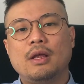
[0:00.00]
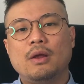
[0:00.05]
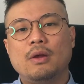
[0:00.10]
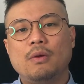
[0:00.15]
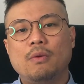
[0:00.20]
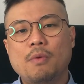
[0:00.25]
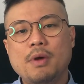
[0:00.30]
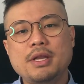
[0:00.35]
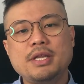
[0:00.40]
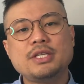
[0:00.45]

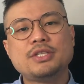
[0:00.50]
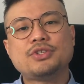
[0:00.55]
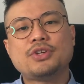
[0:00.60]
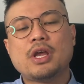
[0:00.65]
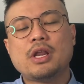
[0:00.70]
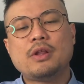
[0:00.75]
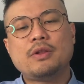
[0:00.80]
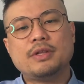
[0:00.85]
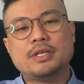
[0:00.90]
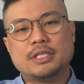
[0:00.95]
What this
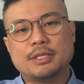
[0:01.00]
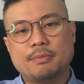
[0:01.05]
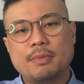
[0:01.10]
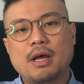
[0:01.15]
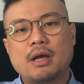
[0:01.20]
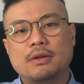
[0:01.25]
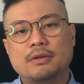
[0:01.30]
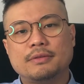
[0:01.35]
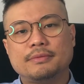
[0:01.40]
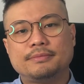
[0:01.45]
channel is
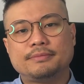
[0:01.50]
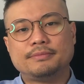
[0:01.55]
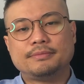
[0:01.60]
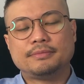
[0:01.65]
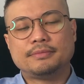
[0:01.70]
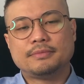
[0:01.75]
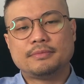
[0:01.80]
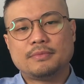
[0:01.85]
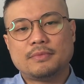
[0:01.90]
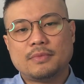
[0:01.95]
about
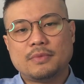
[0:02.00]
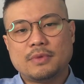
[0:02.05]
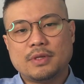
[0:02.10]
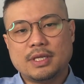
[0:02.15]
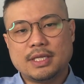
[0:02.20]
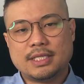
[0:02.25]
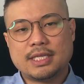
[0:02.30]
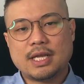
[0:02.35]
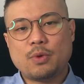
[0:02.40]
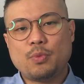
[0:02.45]

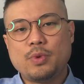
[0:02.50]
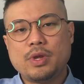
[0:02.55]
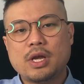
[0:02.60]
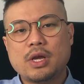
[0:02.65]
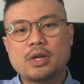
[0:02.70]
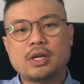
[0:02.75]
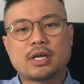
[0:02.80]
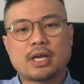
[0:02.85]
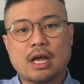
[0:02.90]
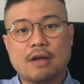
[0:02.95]
is that we are
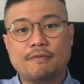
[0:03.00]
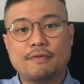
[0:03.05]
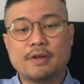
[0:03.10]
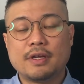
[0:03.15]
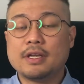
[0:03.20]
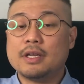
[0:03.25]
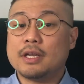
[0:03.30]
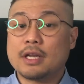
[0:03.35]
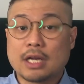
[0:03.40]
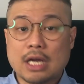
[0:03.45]
going to
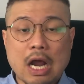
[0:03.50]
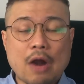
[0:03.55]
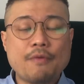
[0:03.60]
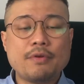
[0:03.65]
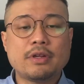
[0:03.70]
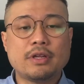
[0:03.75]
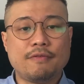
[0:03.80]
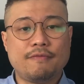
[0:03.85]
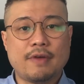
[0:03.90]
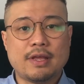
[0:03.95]
cover the
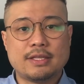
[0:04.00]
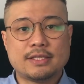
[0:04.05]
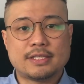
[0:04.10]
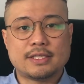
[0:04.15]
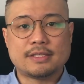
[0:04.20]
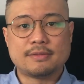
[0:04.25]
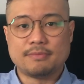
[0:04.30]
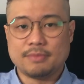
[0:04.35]
current events